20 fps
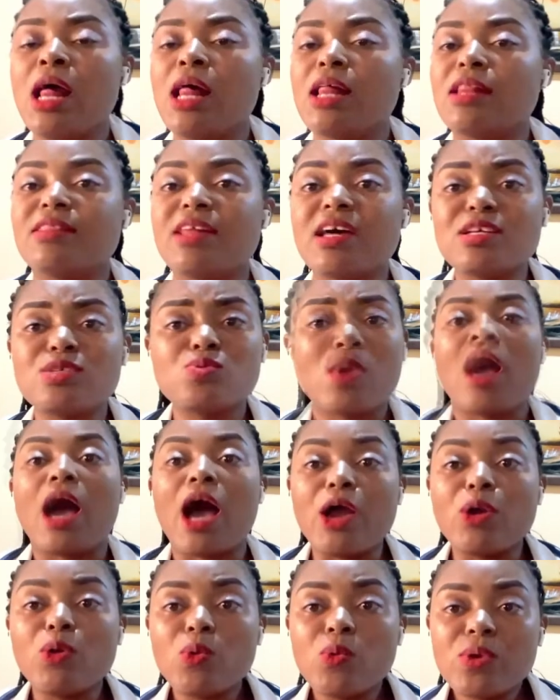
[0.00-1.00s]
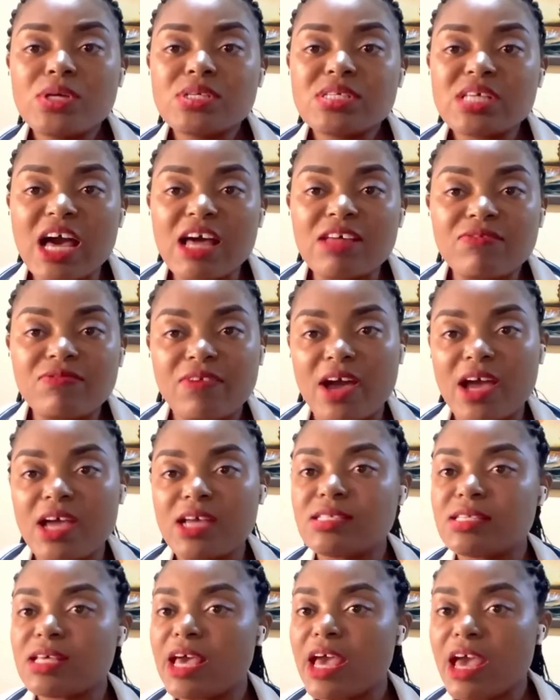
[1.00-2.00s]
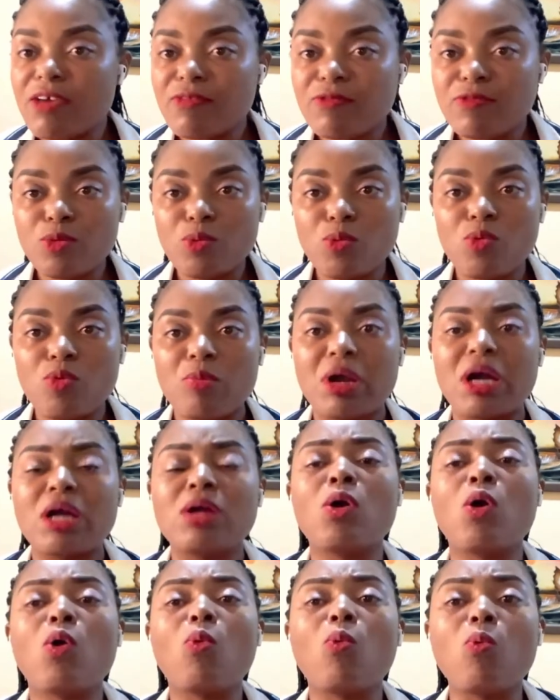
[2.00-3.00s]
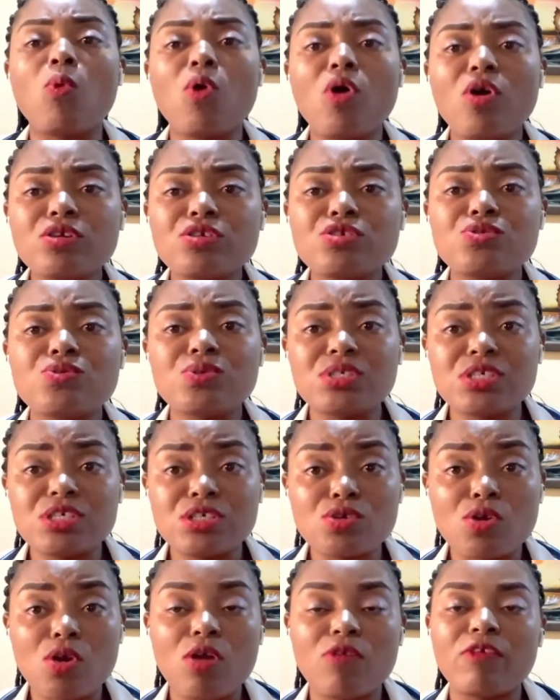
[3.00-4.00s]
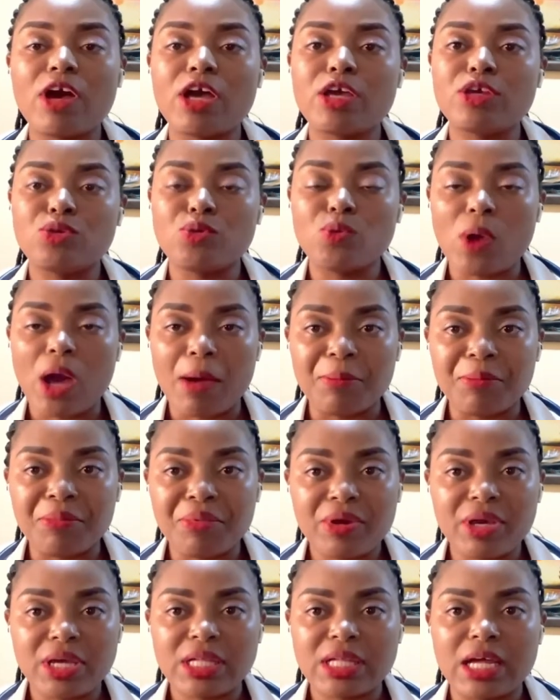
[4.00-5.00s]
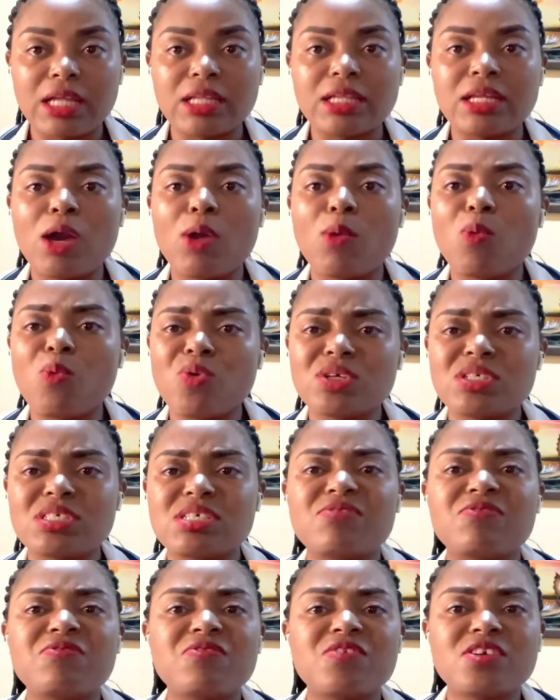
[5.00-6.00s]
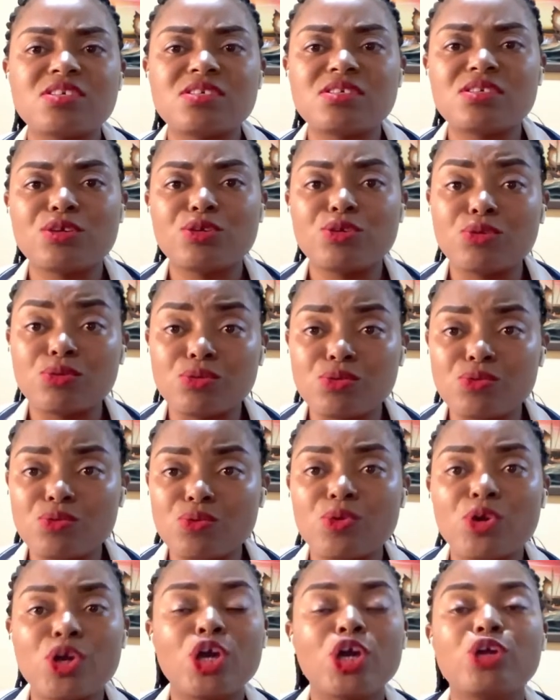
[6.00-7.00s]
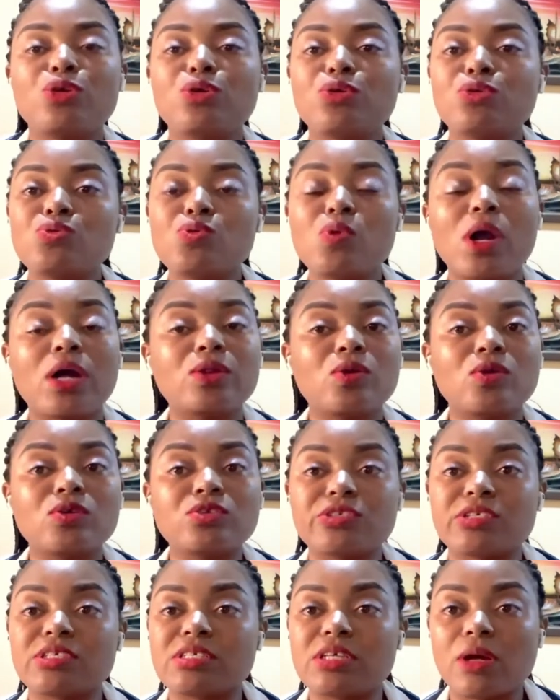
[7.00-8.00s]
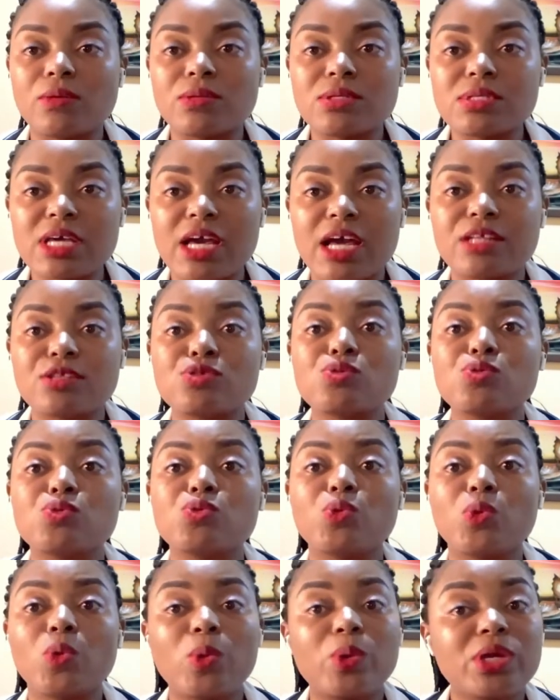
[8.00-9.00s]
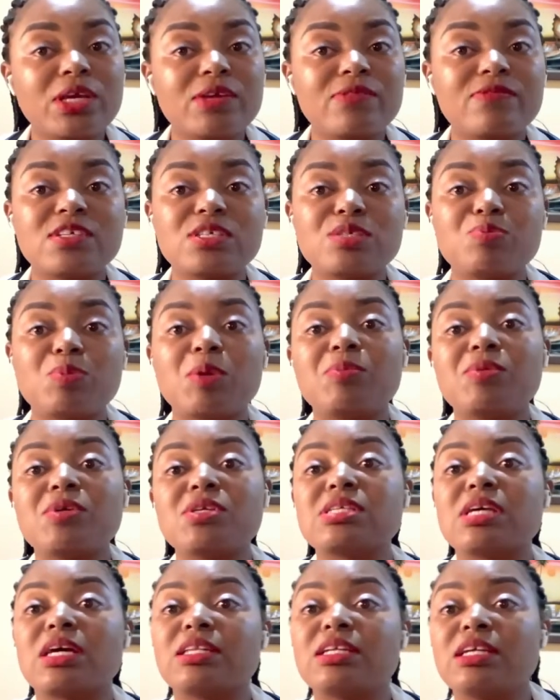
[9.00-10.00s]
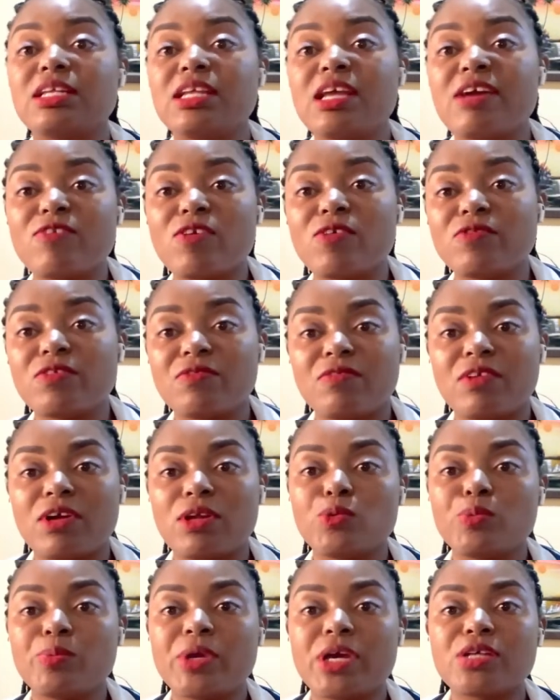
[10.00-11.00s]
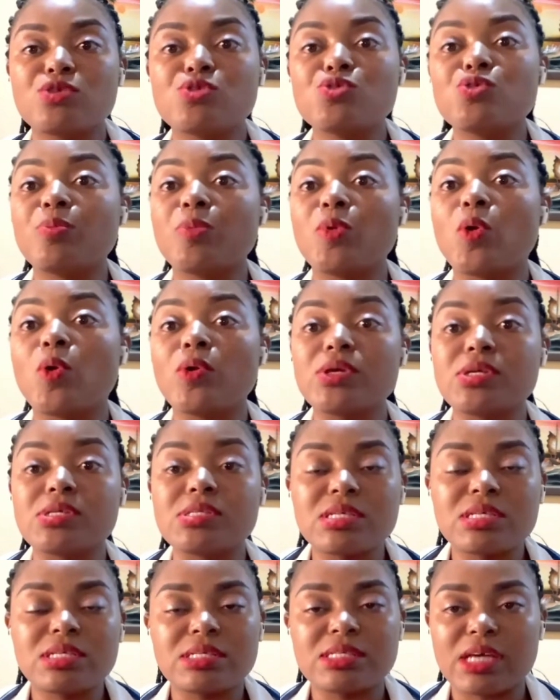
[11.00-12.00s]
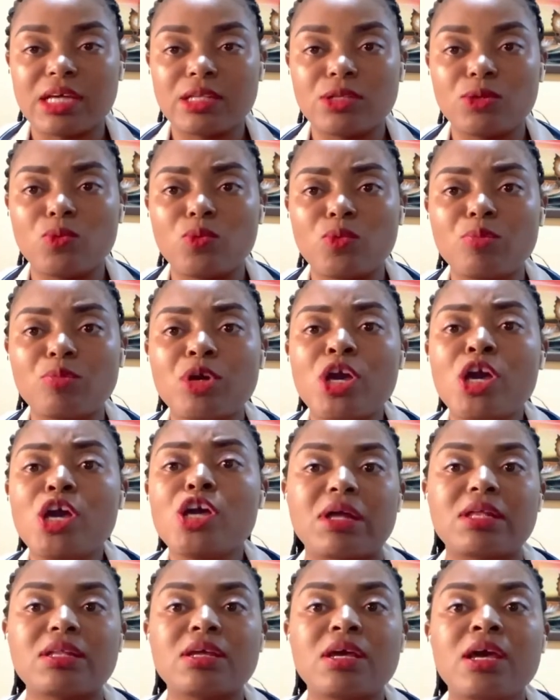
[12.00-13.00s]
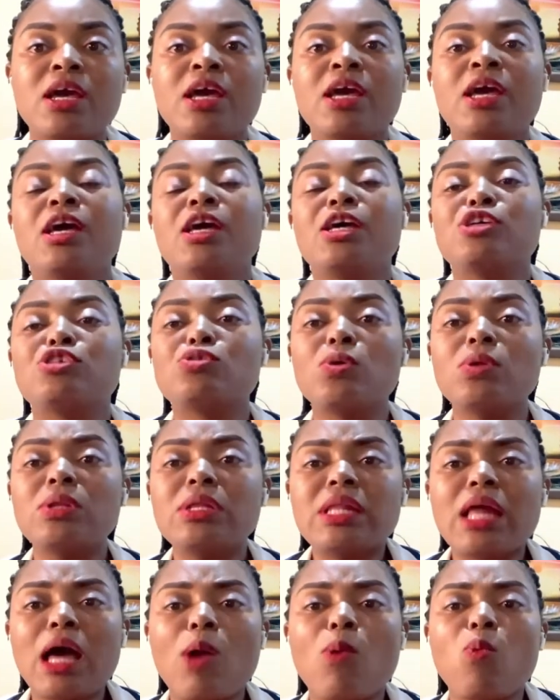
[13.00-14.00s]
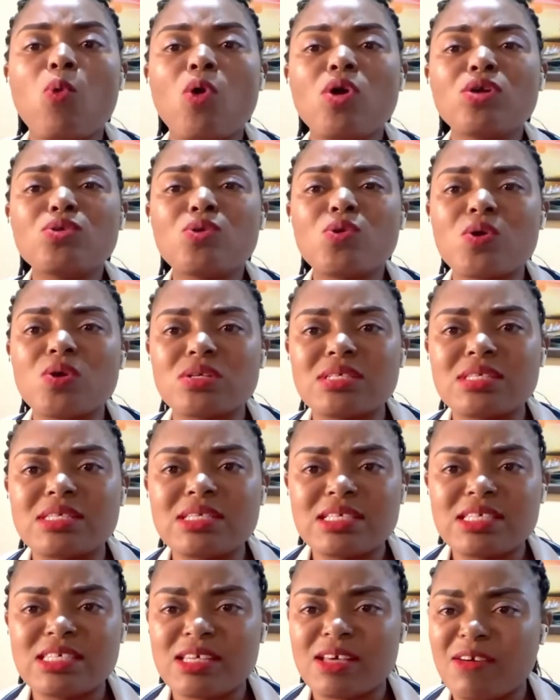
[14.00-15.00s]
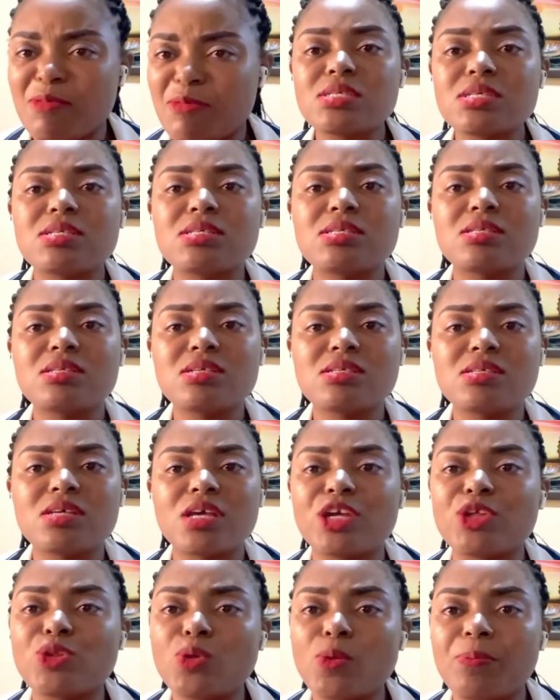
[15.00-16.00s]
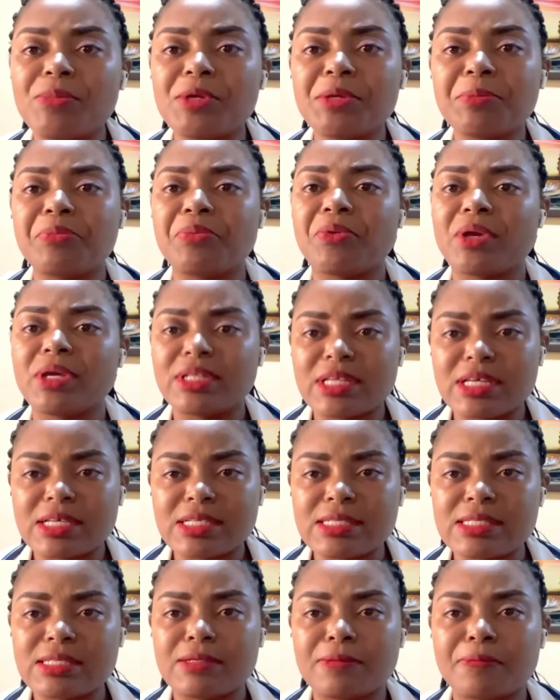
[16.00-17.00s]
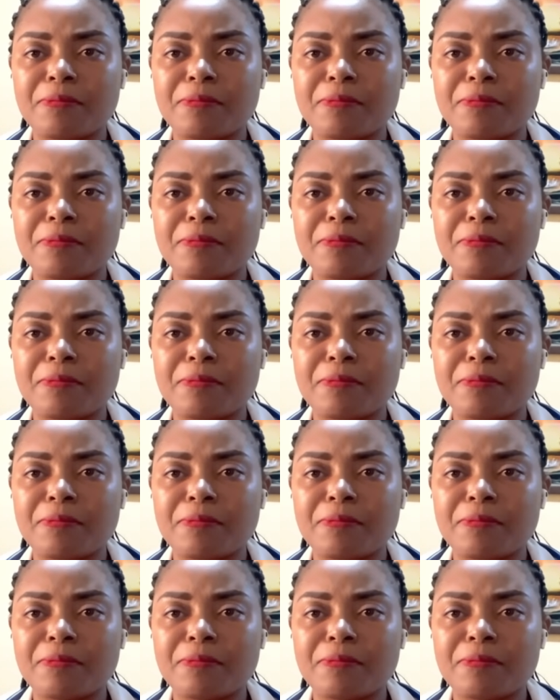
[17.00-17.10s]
That's why I always advise every woman, once you discover you are pregnant, what's the first thing you do? You do an ultrasound scan to know if this baby is at the level of the fallopian tube or is inside the womb. So now, what causes this ectopic pregnancy?